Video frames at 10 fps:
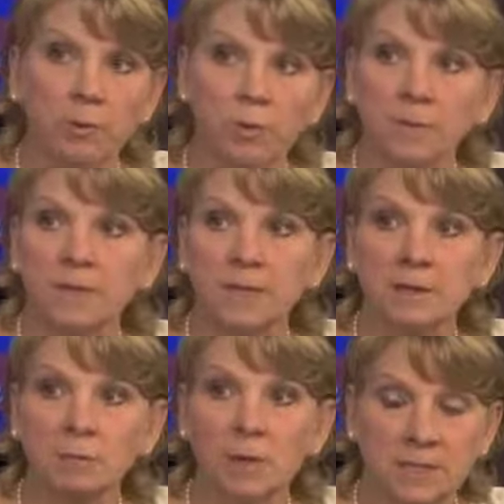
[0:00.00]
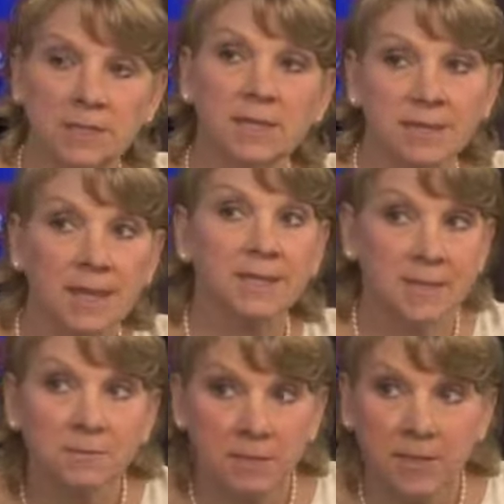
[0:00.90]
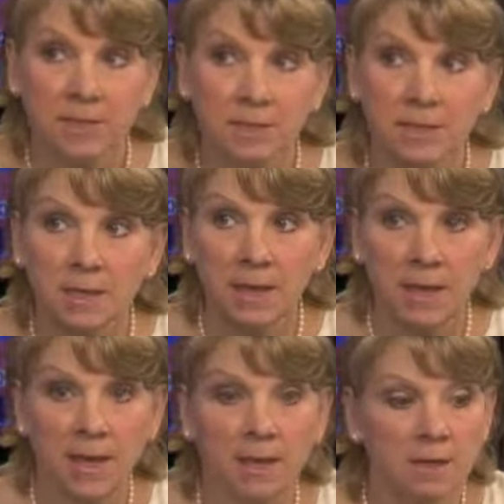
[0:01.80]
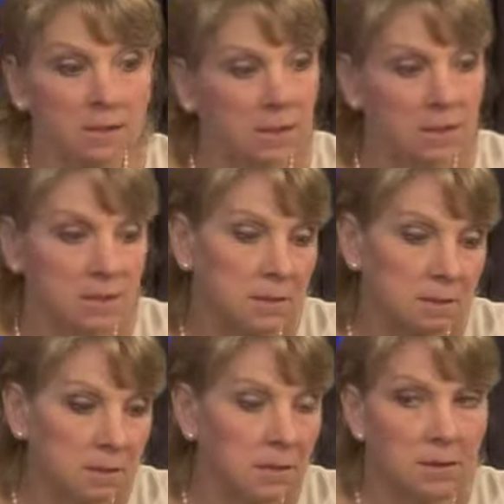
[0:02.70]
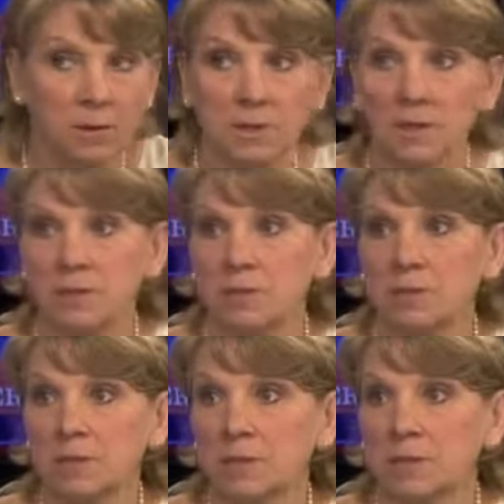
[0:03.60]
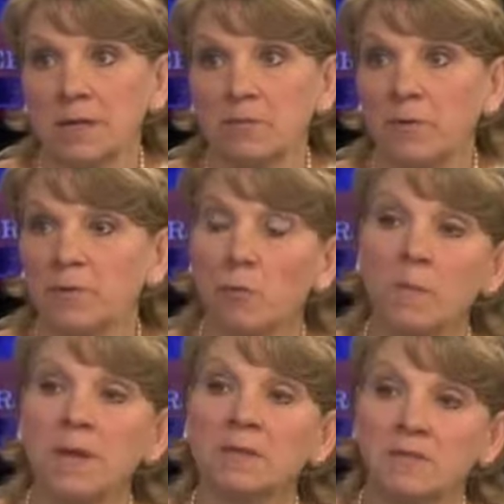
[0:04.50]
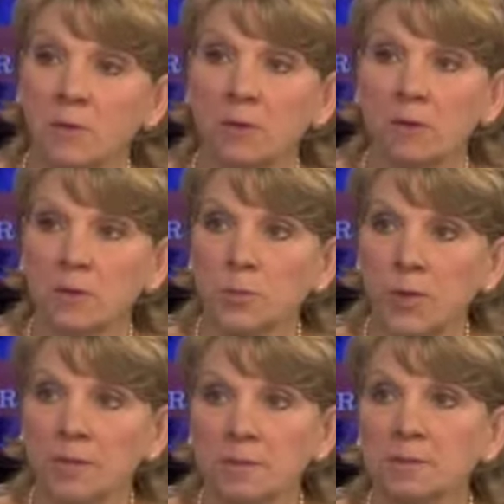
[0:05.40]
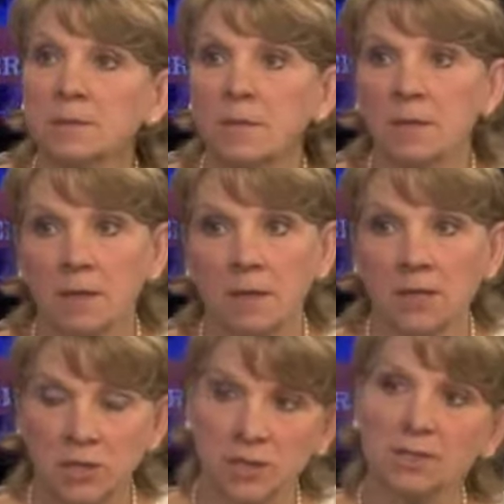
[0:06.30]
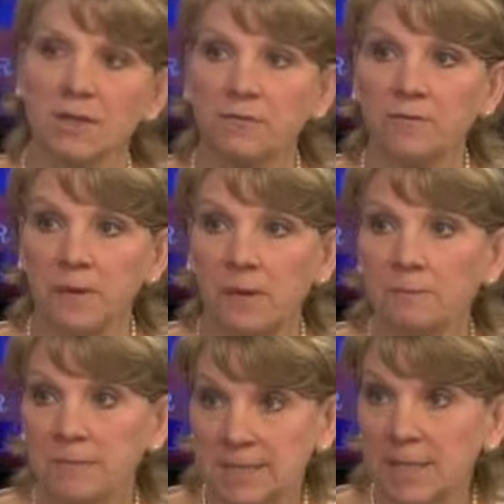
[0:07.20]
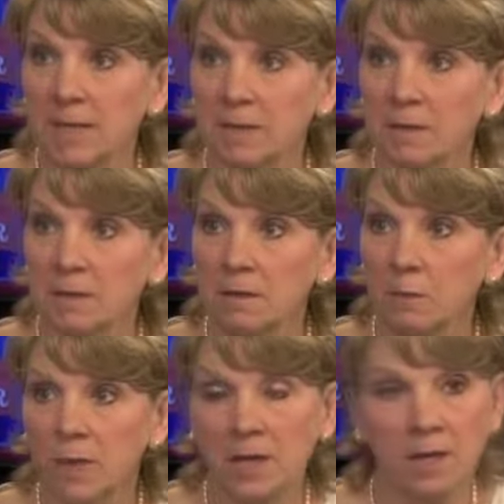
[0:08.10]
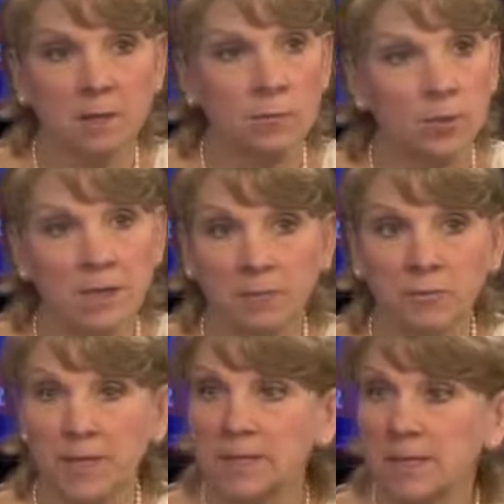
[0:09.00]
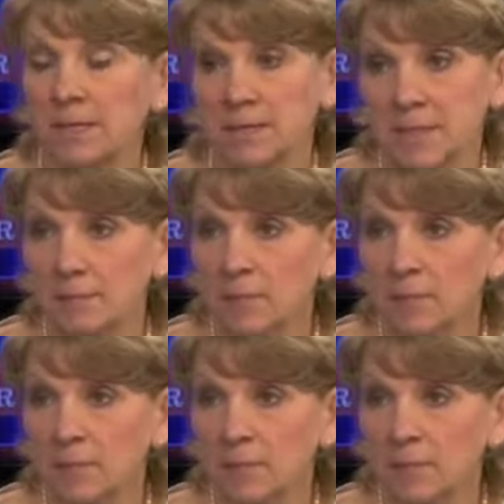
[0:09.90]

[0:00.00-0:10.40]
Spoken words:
woman that wants the exact same size. And it's it's life. If a woman has very large breasts and she has enough skin, we can put an implant in at the same